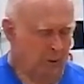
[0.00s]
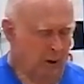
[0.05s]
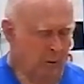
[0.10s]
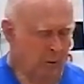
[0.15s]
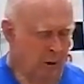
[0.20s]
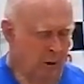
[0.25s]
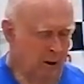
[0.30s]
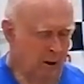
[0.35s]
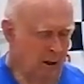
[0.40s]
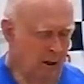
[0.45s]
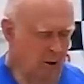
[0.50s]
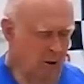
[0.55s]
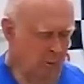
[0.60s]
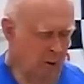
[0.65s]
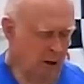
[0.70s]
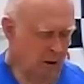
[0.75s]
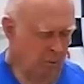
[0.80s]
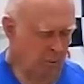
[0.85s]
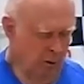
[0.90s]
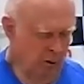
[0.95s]
but they'll
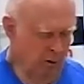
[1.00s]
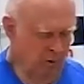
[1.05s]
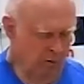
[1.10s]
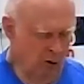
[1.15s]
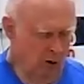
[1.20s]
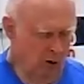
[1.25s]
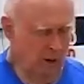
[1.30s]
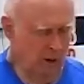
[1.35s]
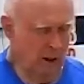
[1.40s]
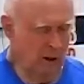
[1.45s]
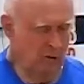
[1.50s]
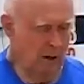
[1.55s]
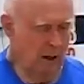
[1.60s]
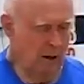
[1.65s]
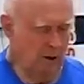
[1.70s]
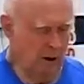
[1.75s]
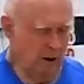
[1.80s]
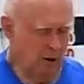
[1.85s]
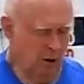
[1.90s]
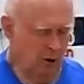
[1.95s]
be performing
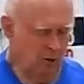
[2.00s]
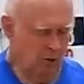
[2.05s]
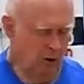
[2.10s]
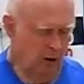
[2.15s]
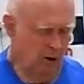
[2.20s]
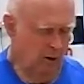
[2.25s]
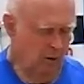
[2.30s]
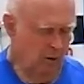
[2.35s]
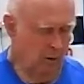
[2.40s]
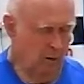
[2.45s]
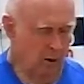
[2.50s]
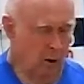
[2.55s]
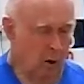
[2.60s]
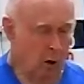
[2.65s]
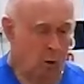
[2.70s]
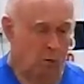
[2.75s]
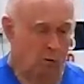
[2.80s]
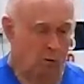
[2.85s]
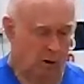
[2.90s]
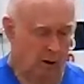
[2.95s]
around the country,
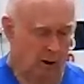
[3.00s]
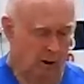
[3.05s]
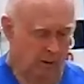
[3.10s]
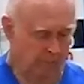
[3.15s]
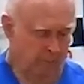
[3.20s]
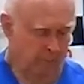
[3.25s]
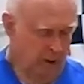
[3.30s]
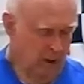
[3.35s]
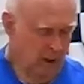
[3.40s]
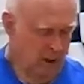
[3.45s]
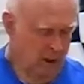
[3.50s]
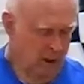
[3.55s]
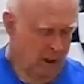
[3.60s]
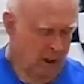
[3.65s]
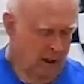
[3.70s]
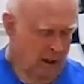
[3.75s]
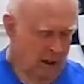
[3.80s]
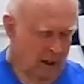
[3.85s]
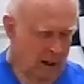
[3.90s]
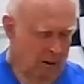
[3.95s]
hopefully.
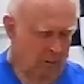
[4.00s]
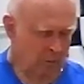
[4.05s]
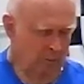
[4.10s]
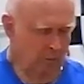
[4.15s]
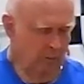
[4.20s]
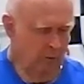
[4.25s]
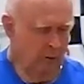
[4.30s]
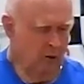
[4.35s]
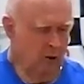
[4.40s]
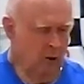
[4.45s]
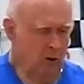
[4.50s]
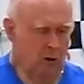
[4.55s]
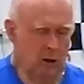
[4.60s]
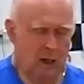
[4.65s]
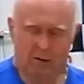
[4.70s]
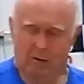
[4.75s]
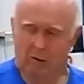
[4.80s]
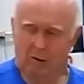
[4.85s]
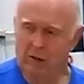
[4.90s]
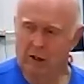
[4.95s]
Um, do you
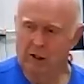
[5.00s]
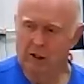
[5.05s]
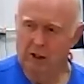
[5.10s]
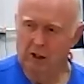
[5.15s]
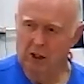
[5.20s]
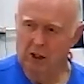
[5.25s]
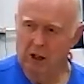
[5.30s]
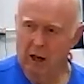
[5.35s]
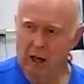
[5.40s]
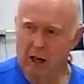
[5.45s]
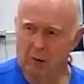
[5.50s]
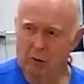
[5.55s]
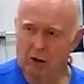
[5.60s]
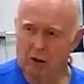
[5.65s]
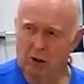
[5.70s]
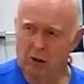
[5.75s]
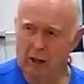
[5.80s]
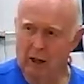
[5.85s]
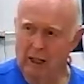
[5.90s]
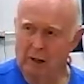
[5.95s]
have a vintage car? Would
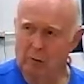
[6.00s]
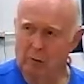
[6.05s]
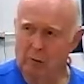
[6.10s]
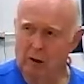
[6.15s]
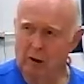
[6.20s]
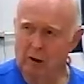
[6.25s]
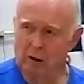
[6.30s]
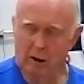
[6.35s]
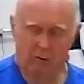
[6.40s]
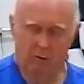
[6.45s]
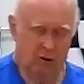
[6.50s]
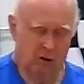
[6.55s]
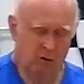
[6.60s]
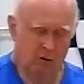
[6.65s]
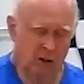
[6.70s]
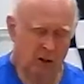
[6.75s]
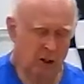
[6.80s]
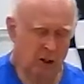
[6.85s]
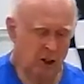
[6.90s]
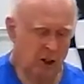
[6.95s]
you like one? If your
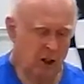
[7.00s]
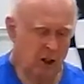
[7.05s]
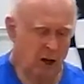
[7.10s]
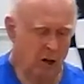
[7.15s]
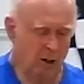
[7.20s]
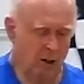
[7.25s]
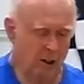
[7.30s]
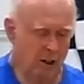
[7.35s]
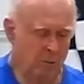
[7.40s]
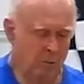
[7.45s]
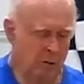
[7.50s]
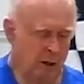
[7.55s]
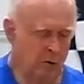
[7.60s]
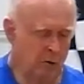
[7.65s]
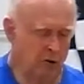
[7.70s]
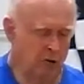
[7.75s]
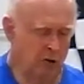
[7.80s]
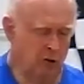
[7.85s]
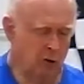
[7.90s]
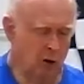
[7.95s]
vintage car need to be
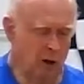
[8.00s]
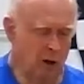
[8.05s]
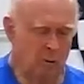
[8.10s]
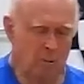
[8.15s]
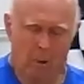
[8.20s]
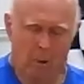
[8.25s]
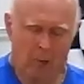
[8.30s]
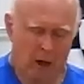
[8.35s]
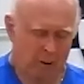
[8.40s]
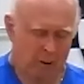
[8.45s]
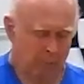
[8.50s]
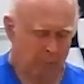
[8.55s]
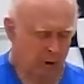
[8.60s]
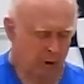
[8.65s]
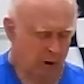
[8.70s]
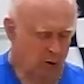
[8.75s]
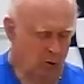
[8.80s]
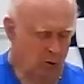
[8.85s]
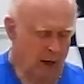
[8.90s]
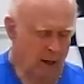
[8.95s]
restored,
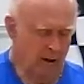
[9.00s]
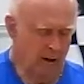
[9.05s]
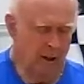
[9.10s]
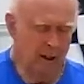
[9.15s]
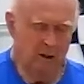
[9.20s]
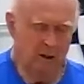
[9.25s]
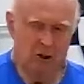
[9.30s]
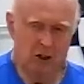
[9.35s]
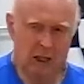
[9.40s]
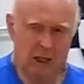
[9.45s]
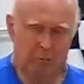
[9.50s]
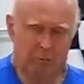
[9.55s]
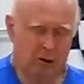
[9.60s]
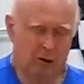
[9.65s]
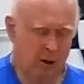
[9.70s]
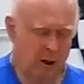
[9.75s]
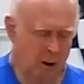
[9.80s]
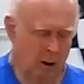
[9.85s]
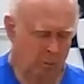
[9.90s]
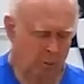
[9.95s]
Grant King Shops
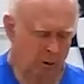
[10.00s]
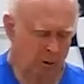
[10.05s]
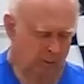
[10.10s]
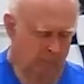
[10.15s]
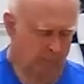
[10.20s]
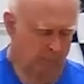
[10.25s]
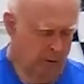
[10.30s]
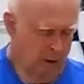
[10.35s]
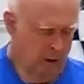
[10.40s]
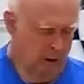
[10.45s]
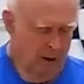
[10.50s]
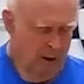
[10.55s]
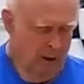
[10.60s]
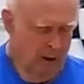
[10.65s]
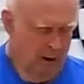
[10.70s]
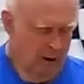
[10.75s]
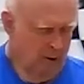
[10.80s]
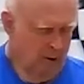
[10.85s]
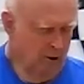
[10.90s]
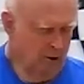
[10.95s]
can help you.
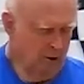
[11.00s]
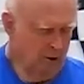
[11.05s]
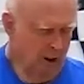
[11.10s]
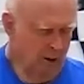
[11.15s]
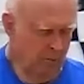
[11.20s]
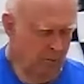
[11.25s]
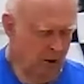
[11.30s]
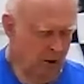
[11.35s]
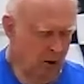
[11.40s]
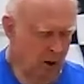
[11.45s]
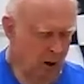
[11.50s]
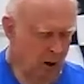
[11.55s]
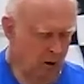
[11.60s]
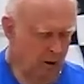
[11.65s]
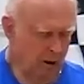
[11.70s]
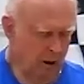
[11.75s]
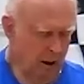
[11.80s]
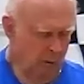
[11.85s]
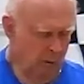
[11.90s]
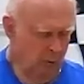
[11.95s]
Just give them a call,
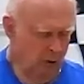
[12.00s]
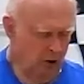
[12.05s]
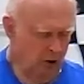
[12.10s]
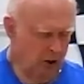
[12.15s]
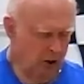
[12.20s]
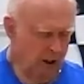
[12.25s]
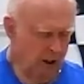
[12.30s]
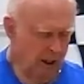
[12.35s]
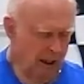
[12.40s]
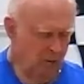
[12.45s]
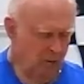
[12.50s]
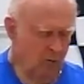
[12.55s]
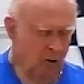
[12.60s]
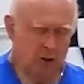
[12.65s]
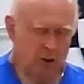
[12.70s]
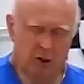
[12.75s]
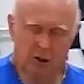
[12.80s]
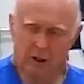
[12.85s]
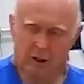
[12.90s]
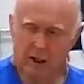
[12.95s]
tell them what you got,
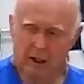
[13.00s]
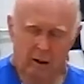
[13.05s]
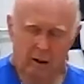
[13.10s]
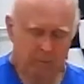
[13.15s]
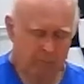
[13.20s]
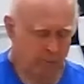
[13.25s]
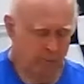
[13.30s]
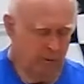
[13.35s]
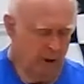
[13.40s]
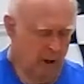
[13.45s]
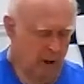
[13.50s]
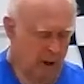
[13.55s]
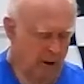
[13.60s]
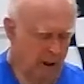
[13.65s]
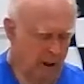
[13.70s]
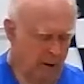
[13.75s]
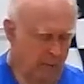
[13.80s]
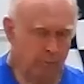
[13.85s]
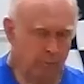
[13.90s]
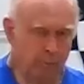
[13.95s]
what you need. I'm doing an
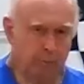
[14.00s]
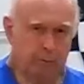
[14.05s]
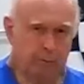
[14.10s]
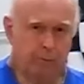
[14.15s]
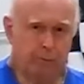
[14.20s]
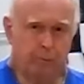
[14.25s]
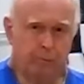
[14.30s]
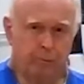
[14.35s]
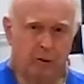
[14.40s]
interview.